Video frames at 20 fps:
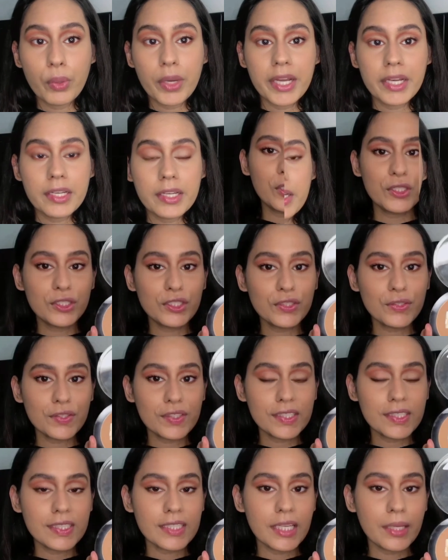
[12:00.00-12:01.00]
going to use the
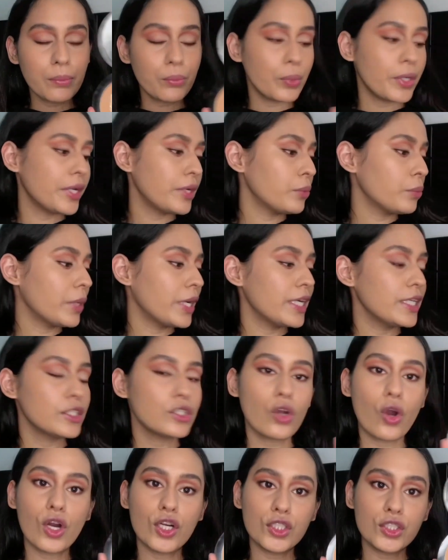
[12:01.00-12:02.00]
same Wet n Wild
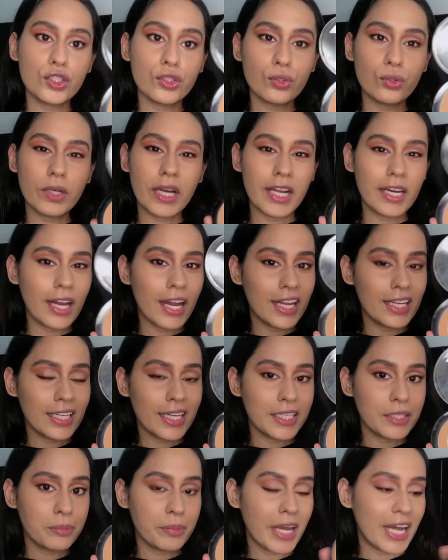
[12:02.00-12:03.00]
contour and
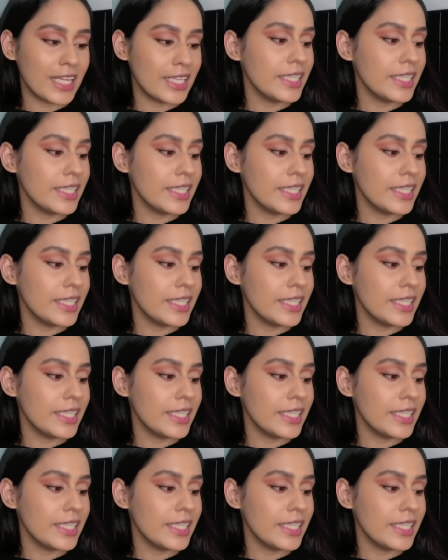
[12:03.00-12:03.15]
highlight palette.